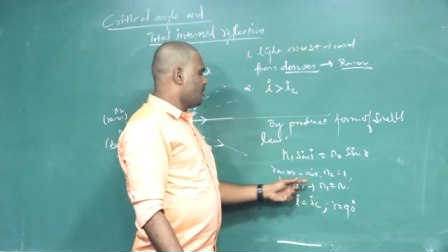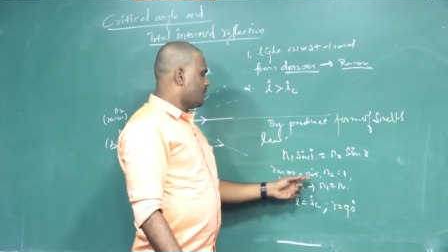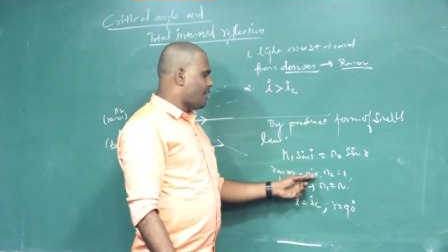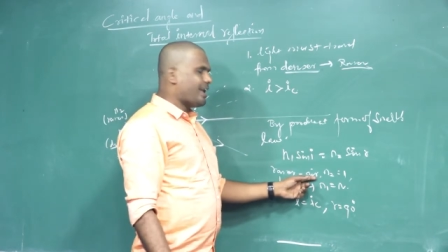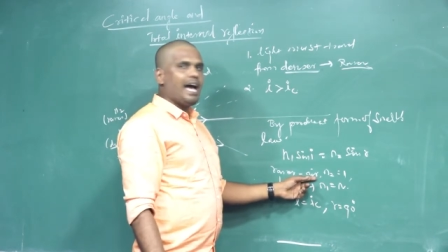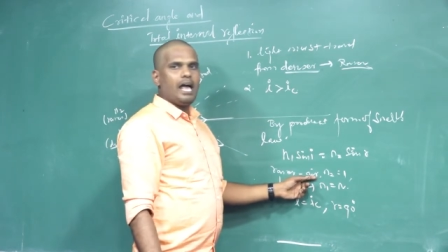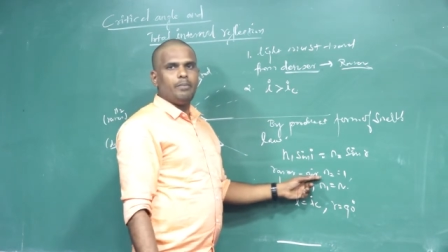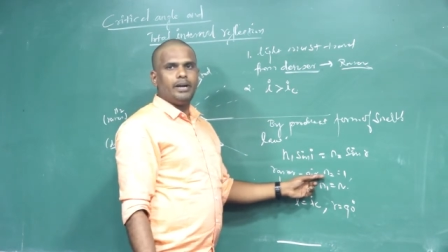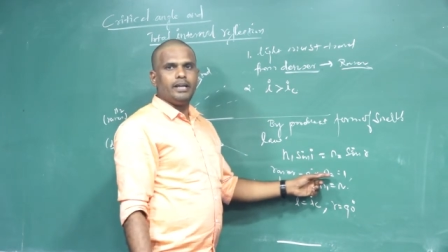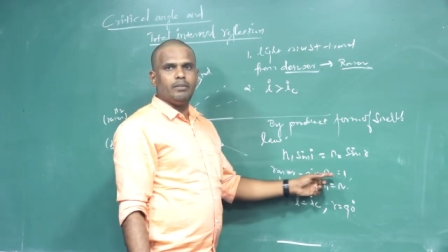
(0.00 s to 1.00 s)
For air
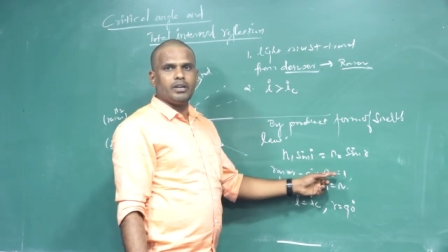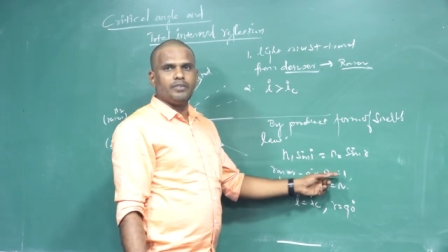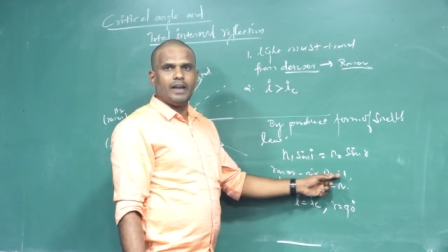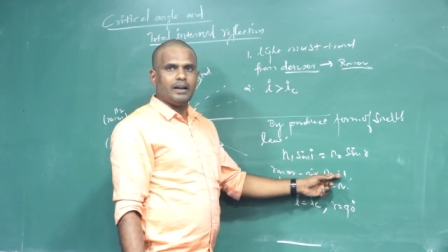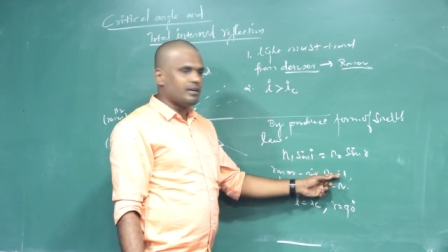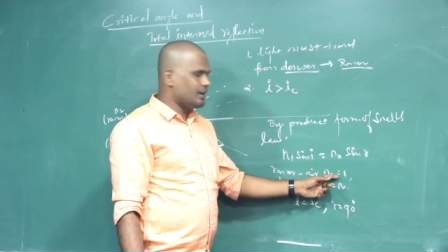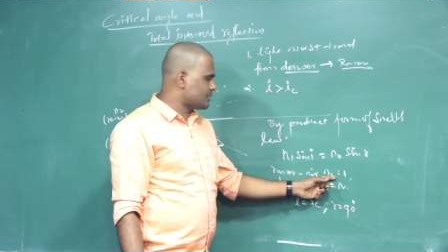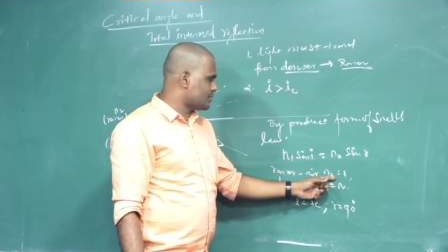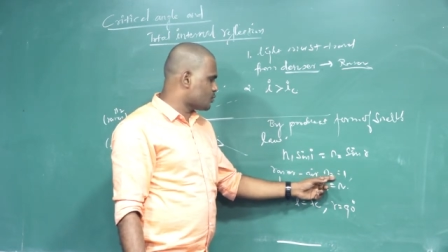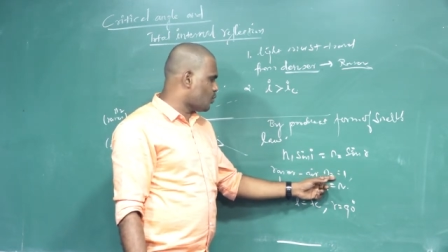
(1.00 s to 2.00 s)
medium, refractive
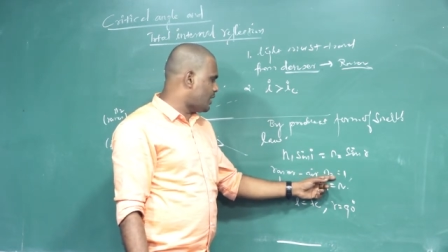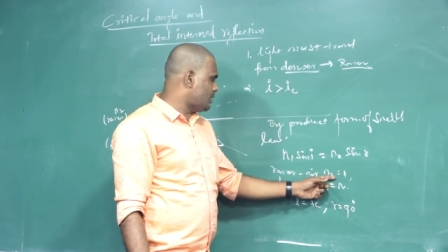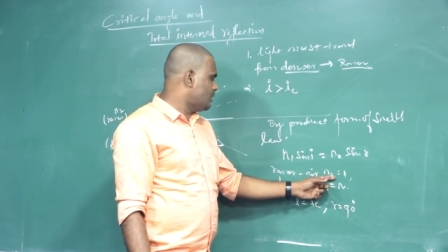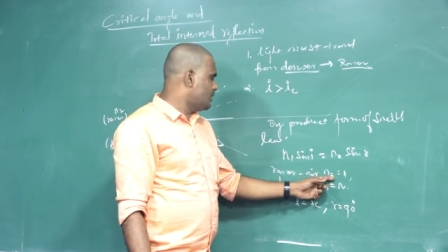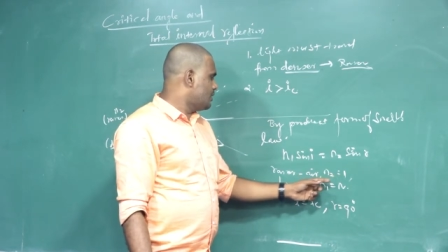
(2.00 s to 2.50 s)
index is 1.